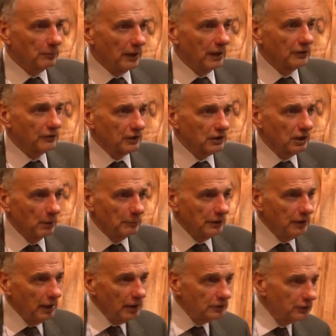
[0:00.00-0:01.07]
about the
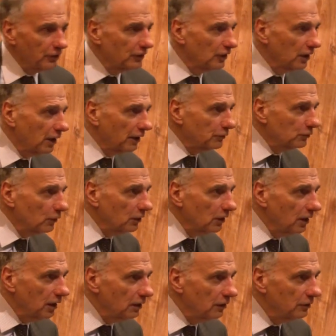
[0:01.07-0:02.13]
coming end of the Electoral
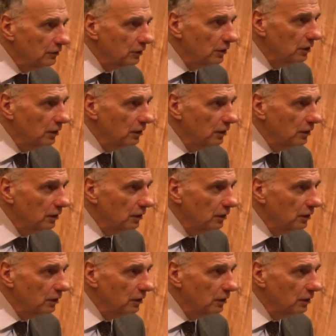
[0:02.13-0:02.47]
College?